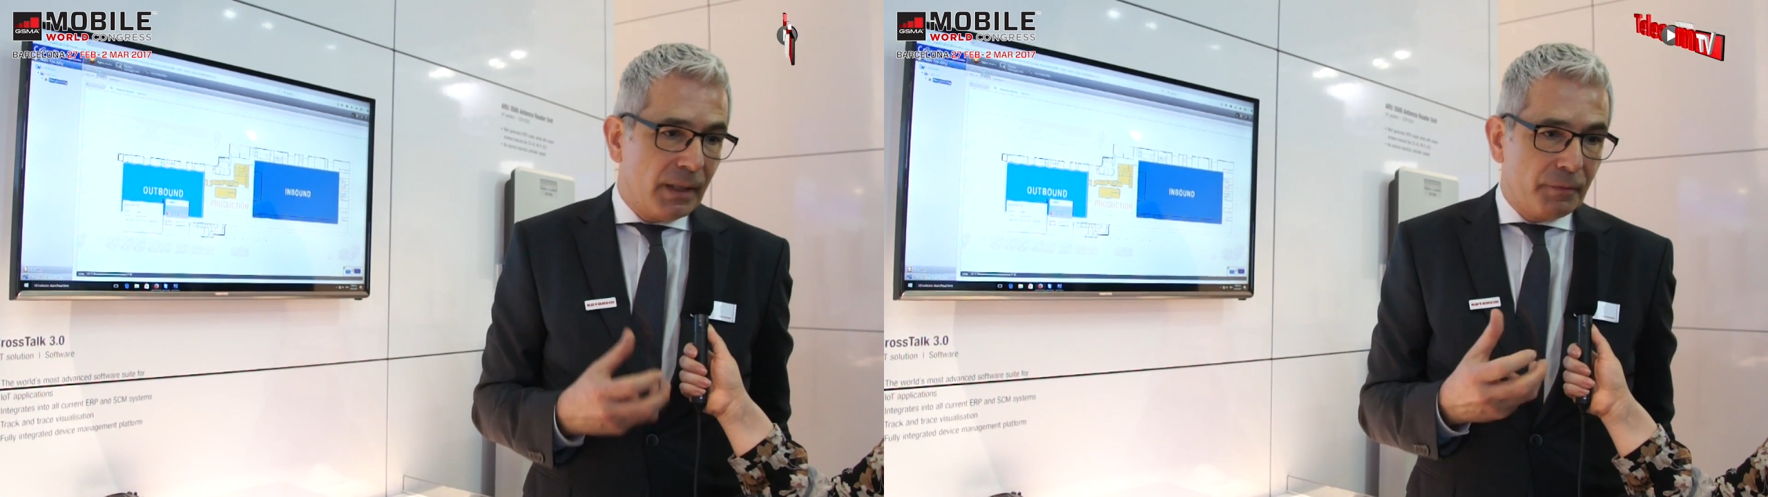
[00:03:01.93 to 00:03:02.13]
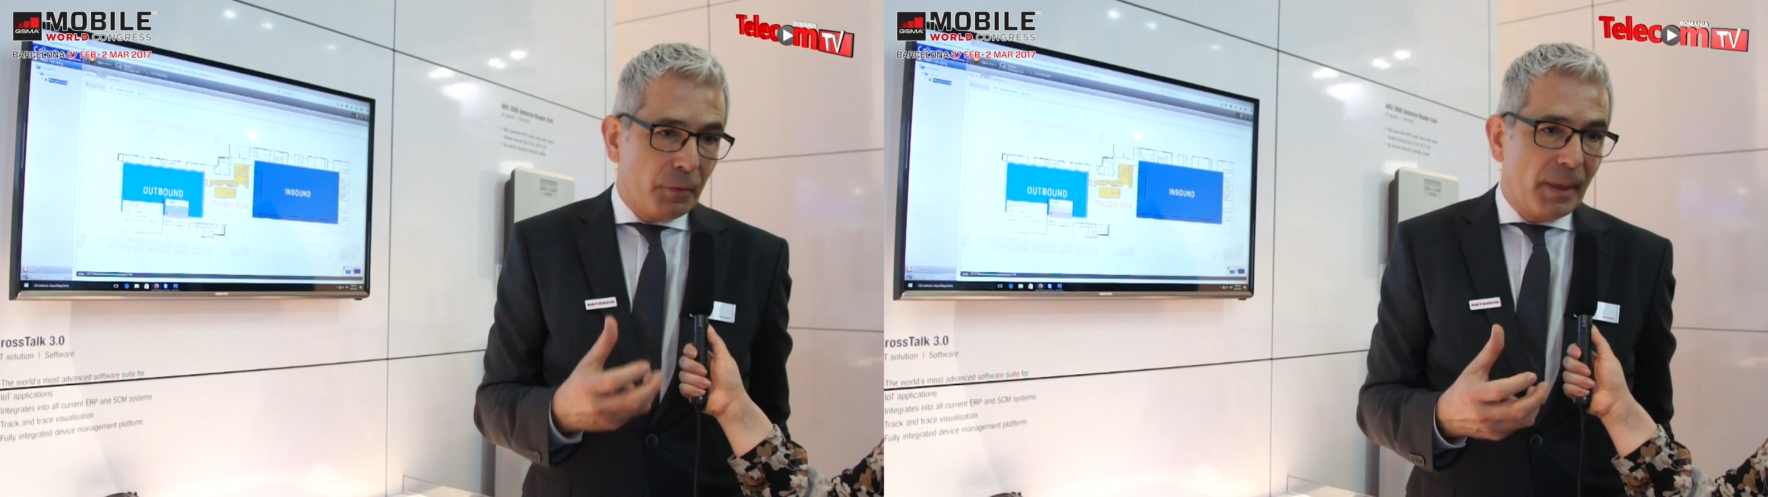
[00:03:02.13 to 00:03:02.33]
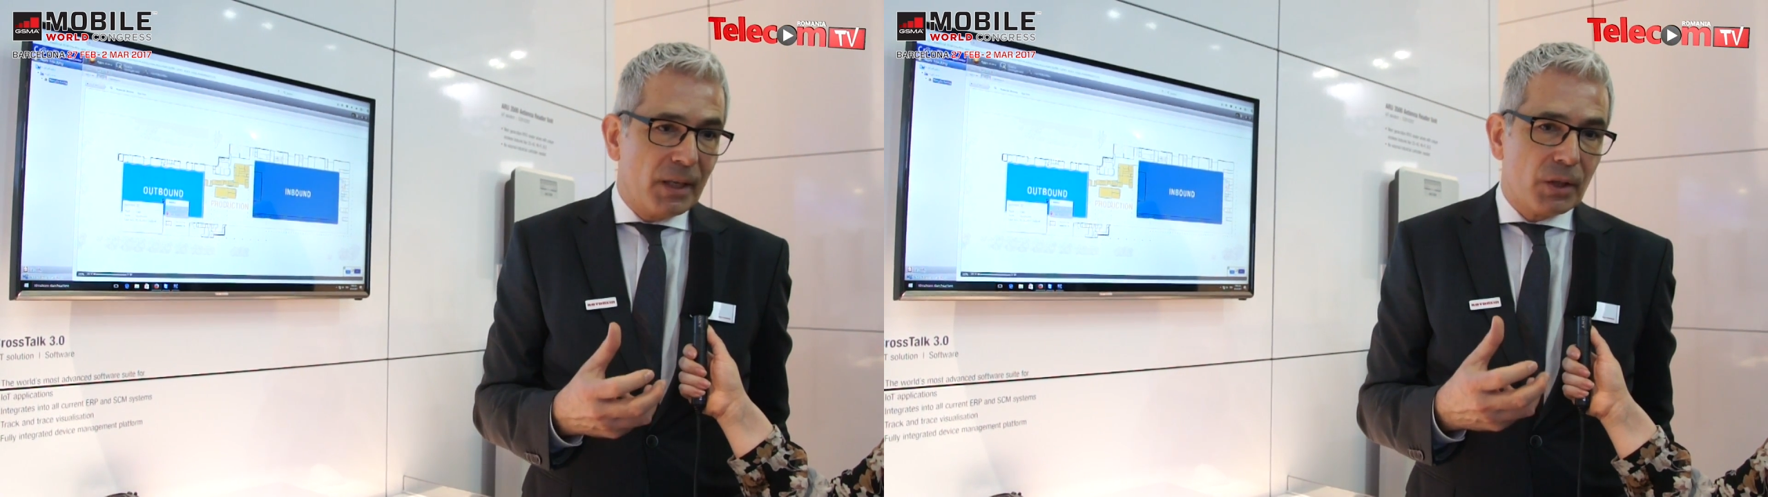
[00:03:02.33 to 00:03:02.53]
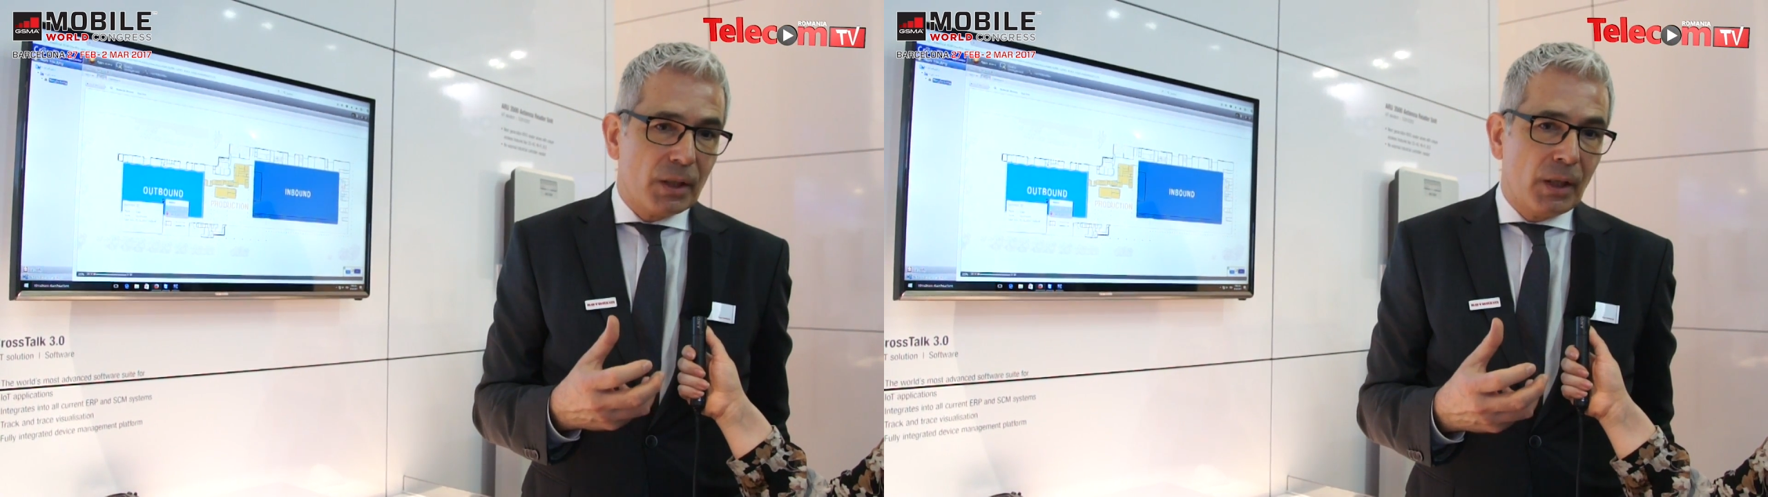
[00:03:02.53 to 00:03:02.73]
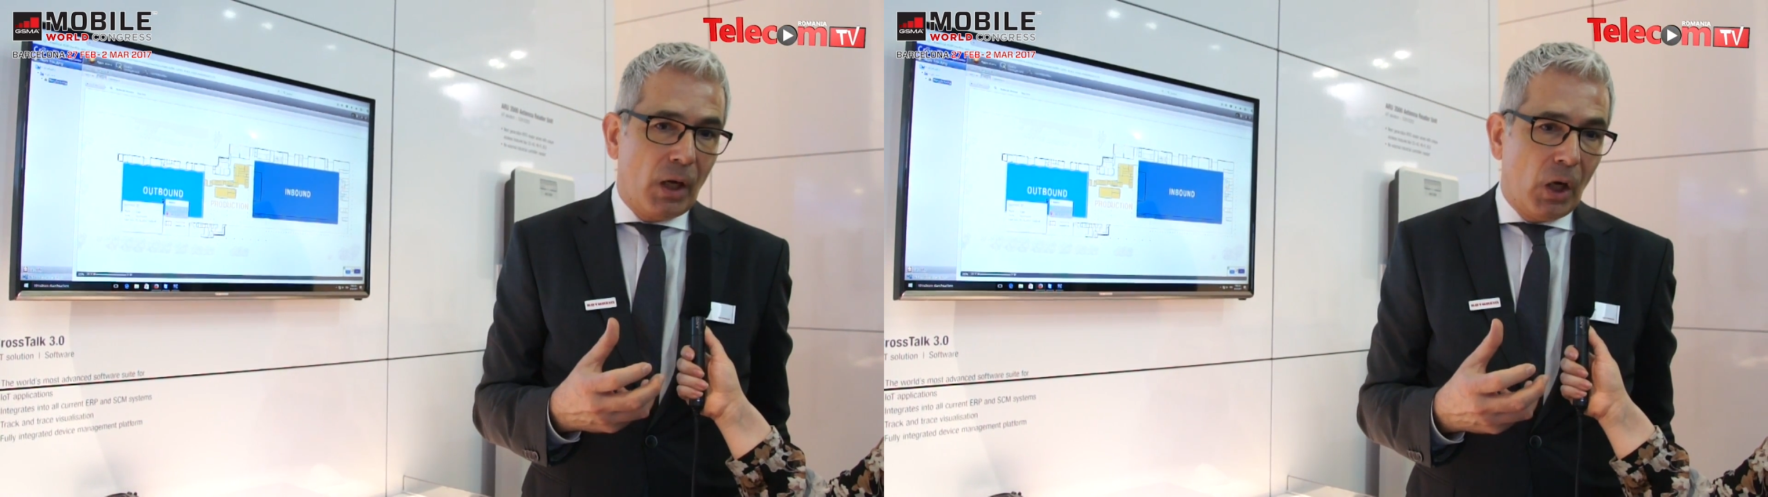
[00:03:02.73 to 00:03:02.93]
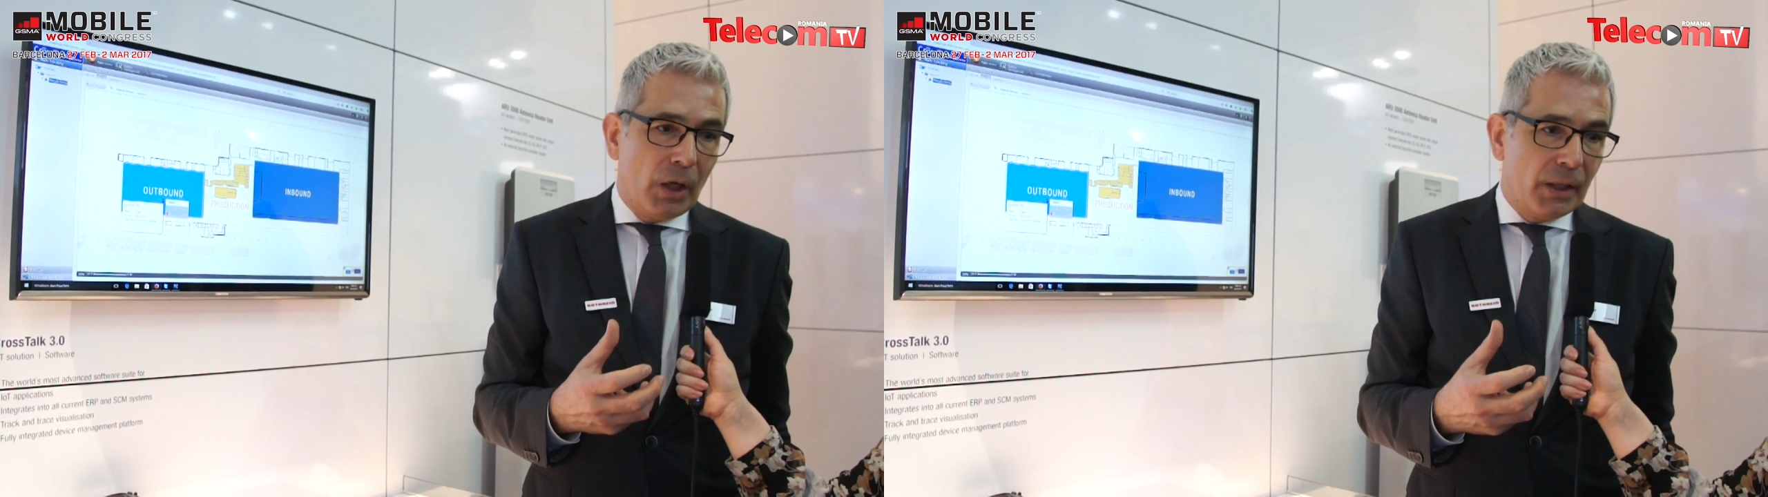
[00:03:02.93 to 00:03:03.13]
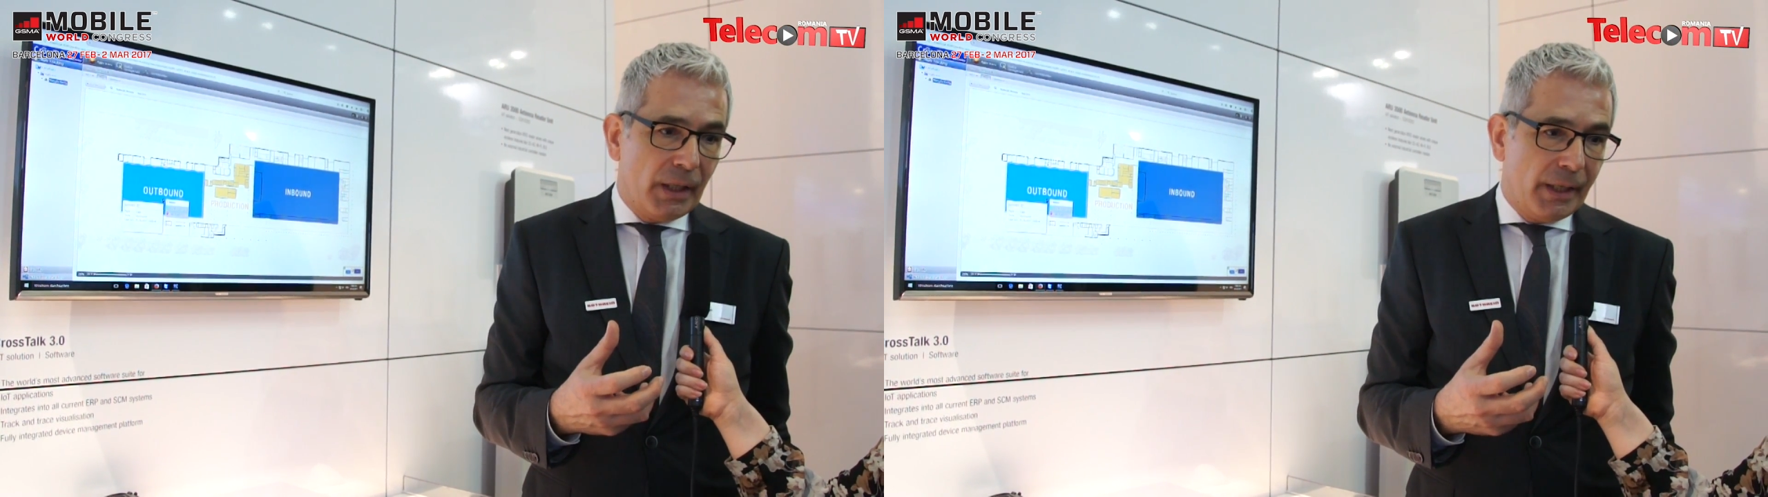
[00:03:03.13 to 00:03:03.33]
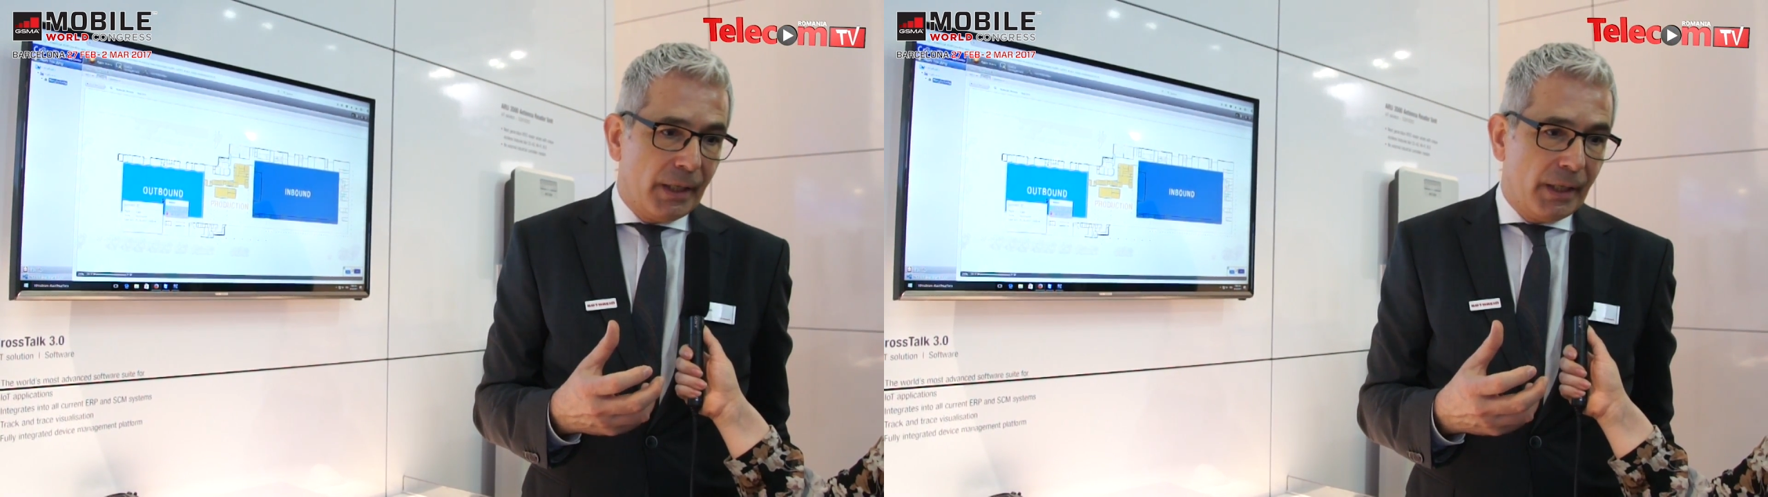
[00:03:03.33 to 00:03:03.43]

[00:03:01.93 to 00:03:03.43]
information on